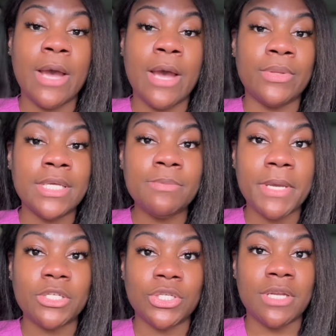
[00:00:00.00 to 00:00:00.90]
Now in this
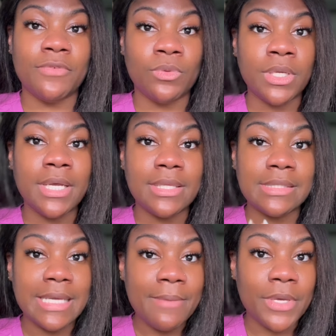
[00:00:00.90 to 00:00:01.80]
patient, if you look at
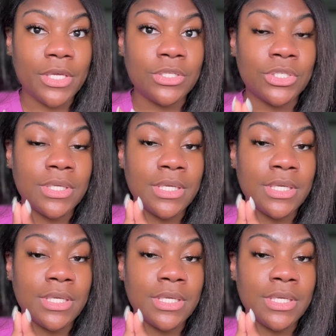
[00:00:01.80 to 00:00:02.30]
this image,